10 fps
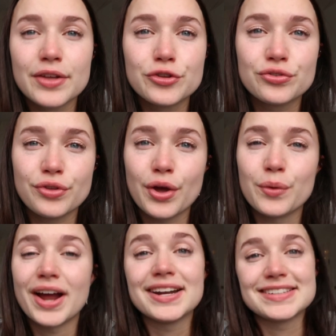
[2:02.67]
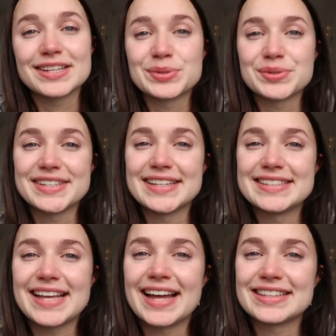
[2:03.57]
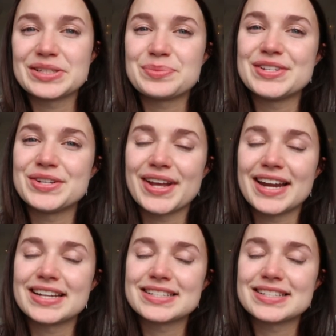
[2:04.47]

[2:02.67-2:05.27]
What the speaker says: So I need to get sorted and I'll speak to you again